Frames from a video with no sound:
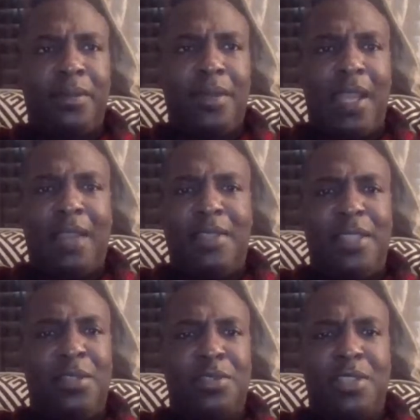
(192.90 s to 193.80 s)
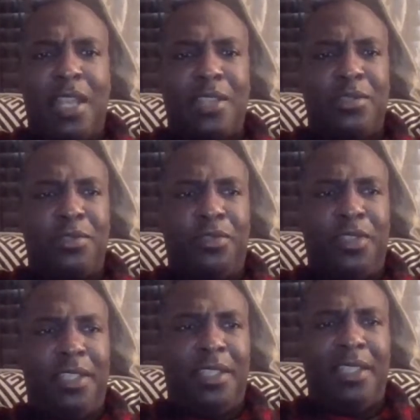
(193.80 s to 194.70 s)
I seen those statues for
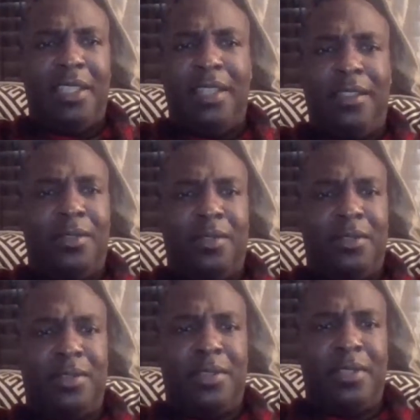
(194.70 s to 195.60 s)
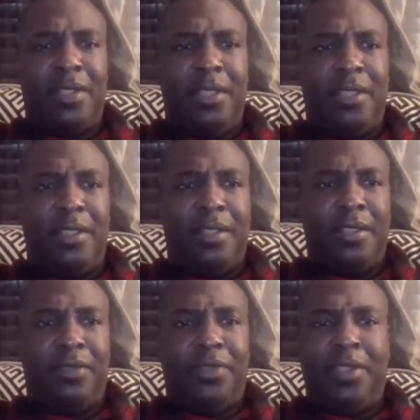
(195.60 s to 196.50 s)
years
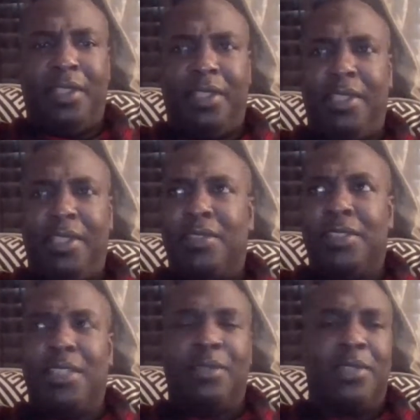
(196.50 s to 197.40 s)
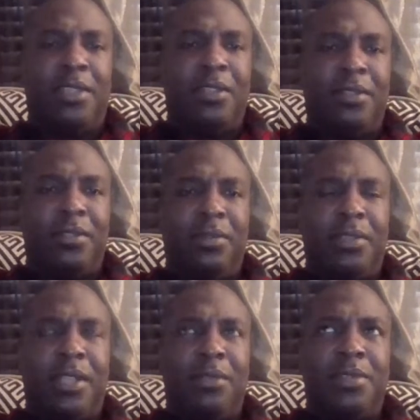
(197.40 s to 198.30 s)
since I was a little
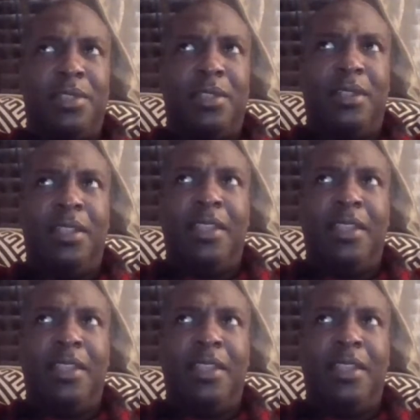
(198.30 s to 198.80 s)
when I was in